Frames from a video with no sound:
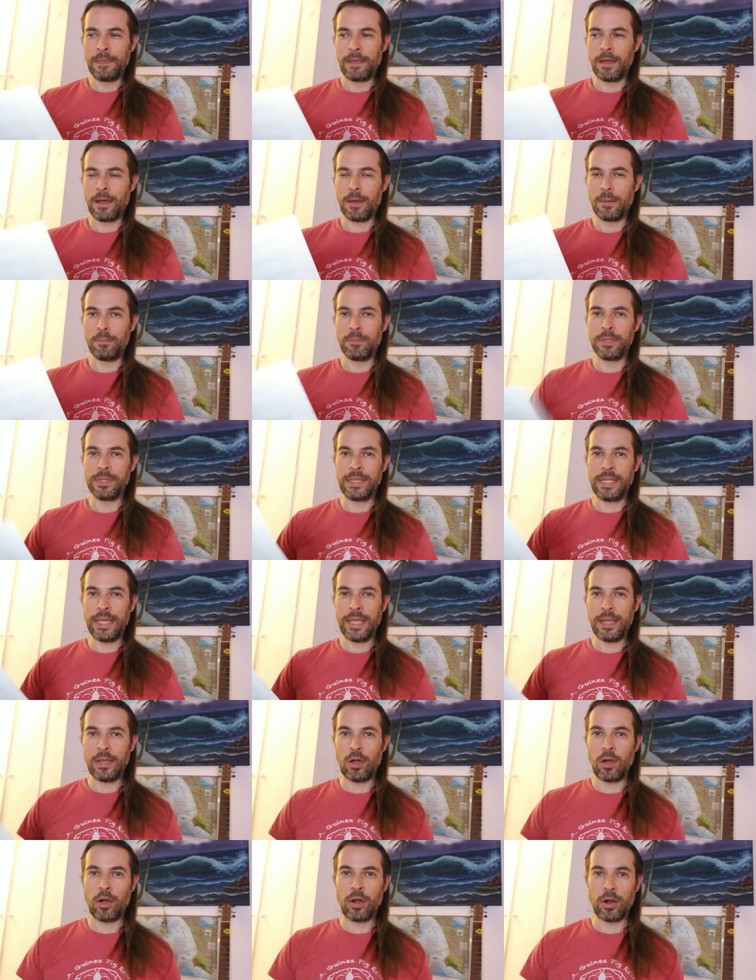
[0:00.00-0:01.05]
Um, but
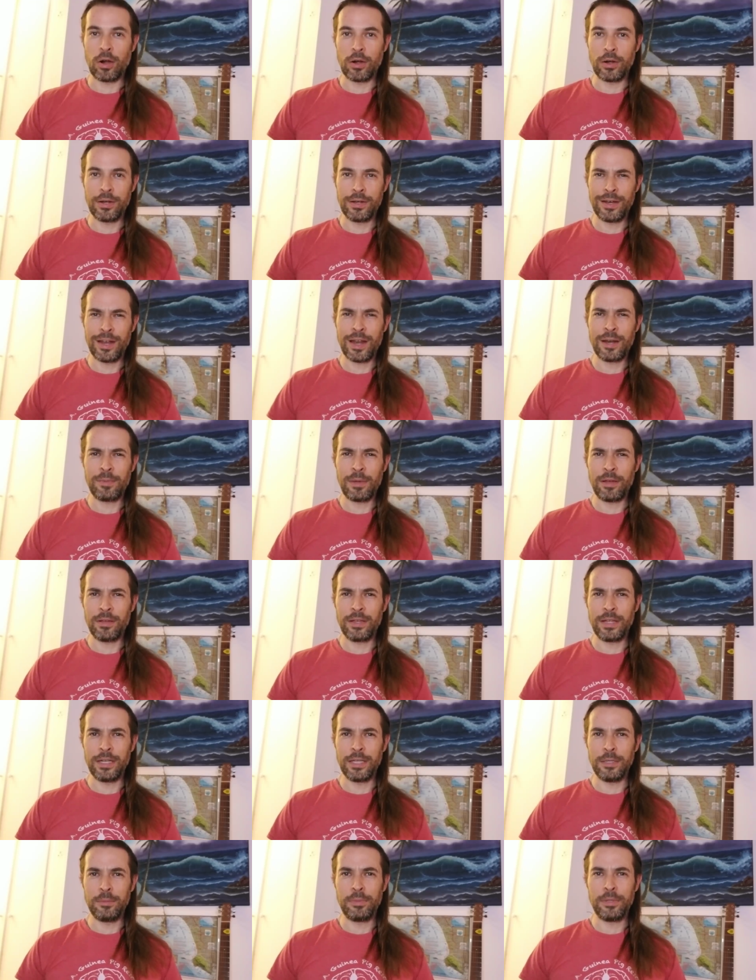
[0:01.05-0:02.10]
they are not about
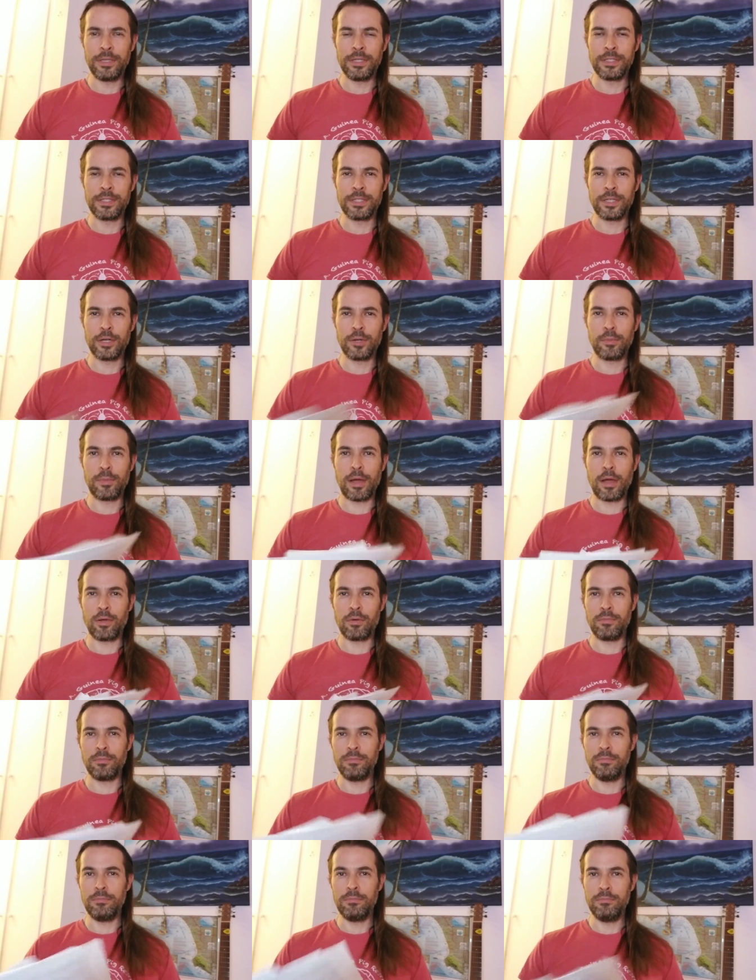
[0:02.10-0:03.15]
guinea pigs, they're
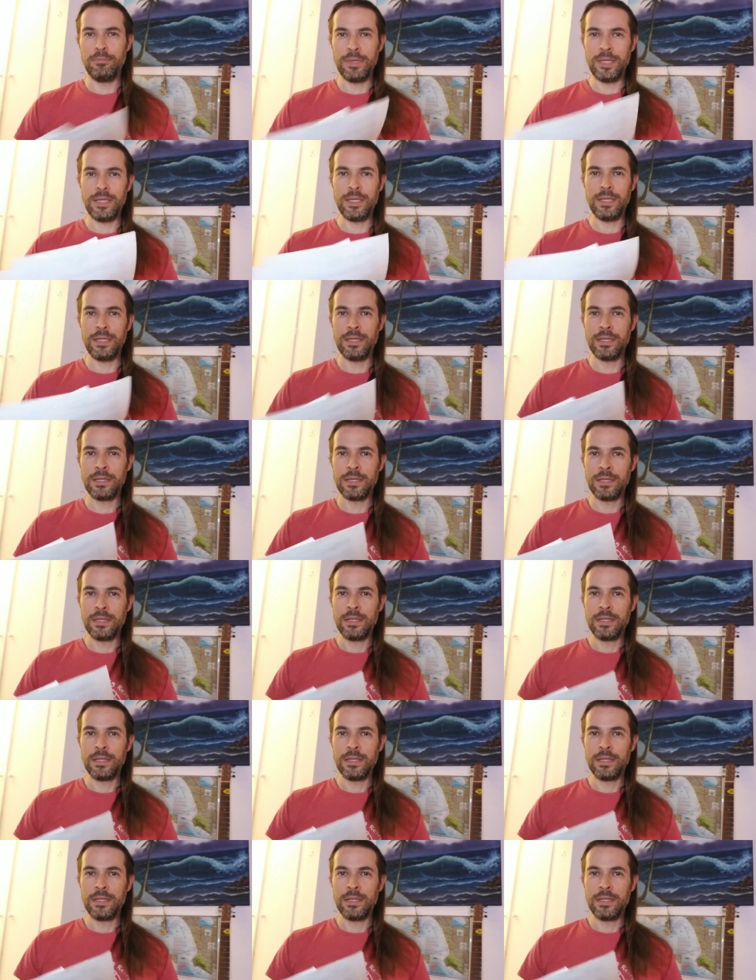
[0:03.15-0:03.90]
about me.